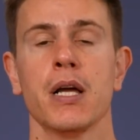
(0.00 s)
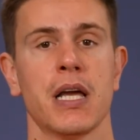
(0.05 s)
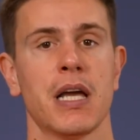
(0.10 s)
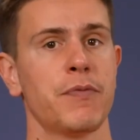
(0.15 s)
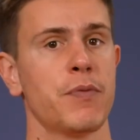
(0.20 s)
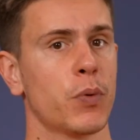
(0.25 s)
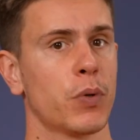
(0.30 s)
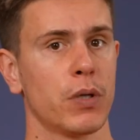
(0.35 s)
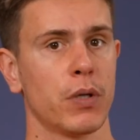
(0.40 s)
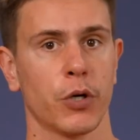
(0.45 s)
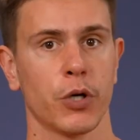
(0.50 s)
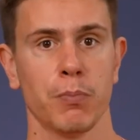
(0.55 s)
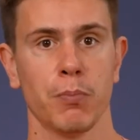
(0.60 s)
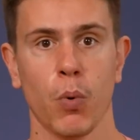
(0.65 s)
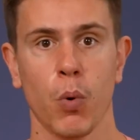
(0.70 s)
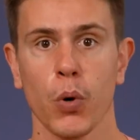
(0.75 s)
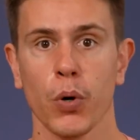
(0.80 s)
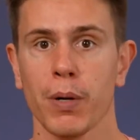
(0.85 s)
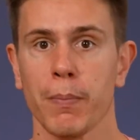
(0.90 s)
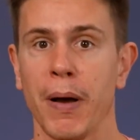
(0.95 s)
if you want to learn
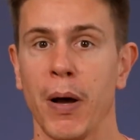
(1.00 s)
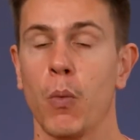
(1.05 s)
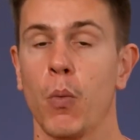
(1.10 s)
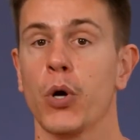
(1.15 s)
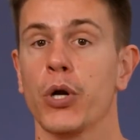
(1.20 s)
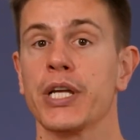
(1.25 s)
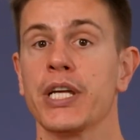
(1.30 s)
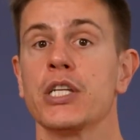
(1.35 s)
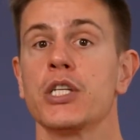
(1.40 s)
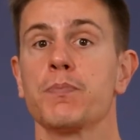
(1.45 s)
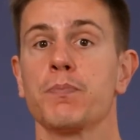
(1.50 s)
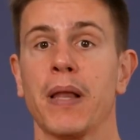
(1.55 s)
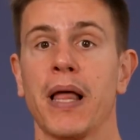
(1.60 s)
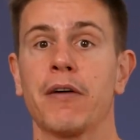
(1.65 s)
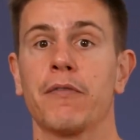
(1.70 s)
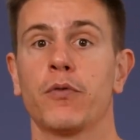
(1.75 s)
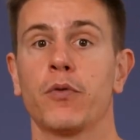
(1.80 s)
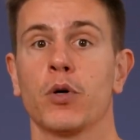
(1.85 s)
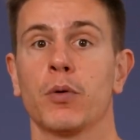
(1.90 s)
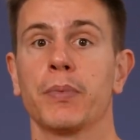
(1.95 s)
more about what each
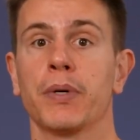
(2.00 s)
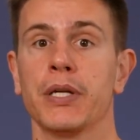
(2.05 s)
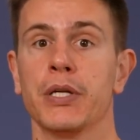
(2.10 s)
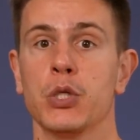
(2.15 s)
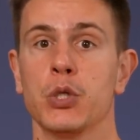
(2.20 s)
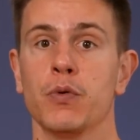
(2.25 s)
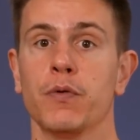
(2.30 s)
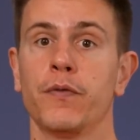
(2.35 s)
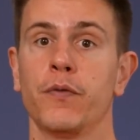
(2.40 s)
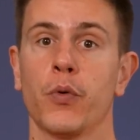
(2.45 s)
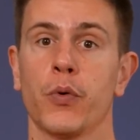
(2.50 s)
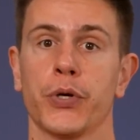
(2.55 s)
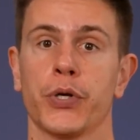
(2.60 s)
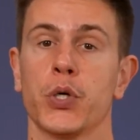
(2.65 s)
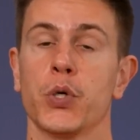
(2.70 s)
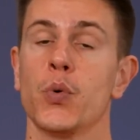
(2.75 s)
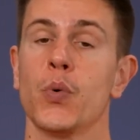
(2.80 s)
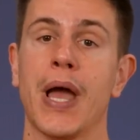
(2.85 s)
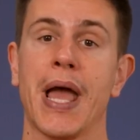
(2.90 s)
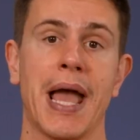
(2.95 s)
platform can do for
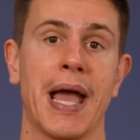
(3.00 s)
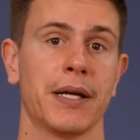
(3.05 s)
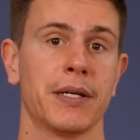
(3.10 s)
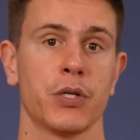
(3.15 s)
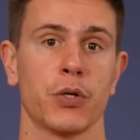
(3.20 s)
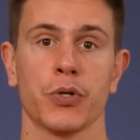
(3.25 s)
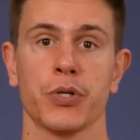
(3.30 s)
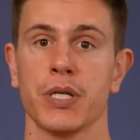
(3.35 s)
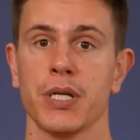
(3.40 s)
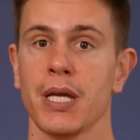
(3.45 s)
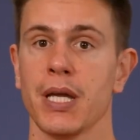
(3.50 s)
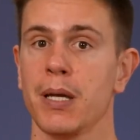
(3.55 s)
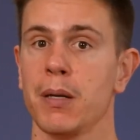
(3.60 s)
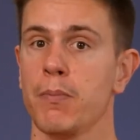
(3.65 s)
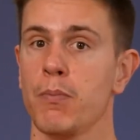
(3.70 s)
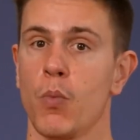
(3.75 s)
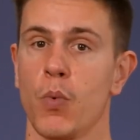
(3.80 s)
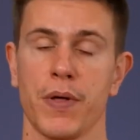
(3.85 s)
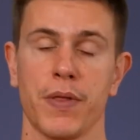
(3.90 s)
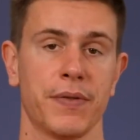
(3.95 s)
you and your
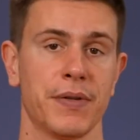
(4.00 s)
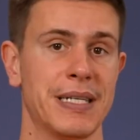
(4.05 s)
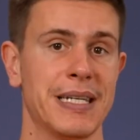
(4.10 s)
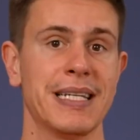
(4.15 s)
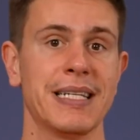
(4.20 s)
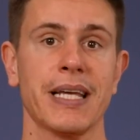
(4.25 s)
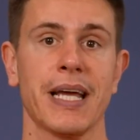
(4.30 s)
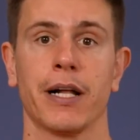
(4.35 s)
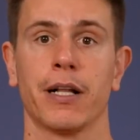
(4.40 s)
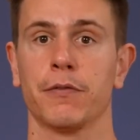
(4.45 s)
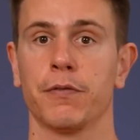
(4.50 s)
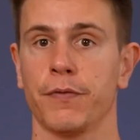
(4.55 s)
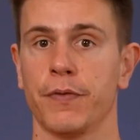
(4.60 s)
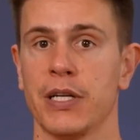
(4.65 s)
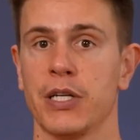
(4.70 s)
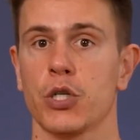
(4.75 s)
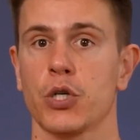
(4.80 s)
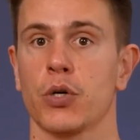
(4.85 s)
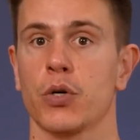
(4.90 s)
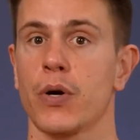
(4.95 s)
team with detailed
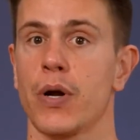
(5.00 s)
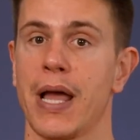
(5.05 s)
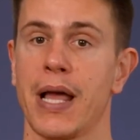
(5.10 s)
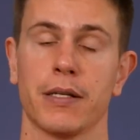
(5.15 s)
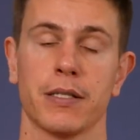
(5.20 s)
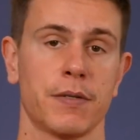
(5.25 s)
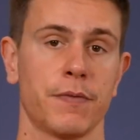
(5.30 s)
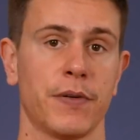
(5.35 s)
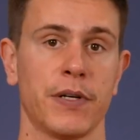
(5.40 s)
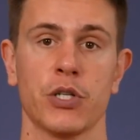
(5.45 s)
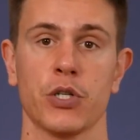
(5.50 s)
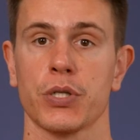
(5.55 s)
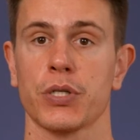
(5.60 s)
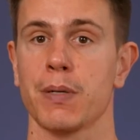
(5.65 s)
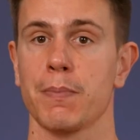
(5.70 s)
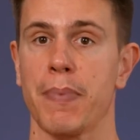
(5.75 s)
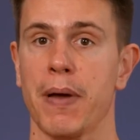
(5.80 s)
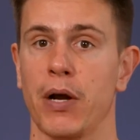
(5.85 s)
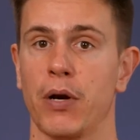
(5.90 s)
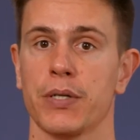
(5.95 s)
features, features
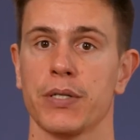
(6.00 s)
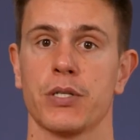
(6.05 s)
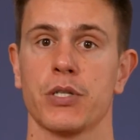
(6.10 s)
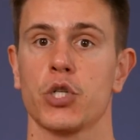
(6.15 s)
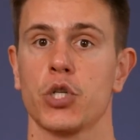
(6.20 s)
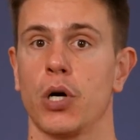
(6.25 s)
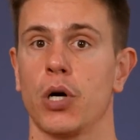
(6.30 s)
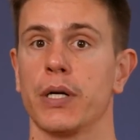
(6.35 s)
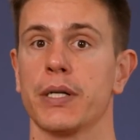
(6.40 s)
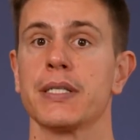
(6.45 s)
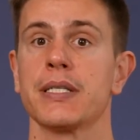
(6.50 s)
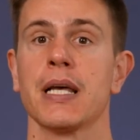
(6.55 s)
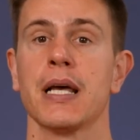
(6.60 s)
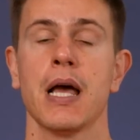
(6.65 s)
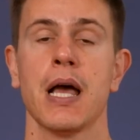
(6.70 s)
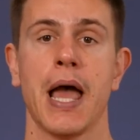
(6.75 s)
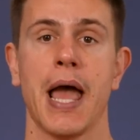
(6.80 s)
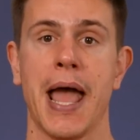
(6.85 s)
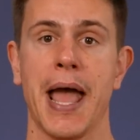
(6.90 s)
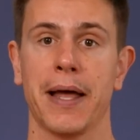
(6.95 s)
comparison charts,
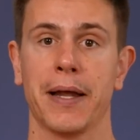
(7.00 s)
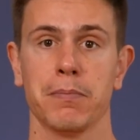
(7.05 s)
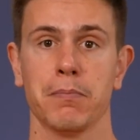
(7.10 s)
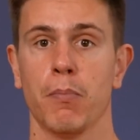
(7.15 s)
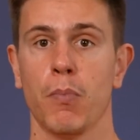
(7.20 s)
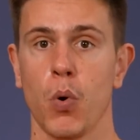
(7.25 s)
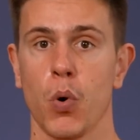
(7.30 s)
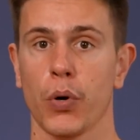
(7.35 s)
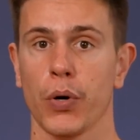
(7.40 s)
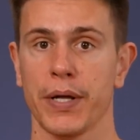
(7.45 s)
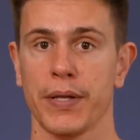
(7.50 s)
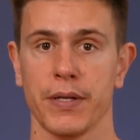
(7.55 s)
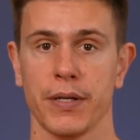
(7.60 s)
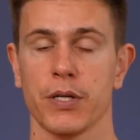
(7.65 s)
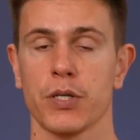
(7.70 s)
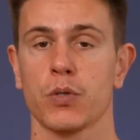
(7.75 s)
and more in the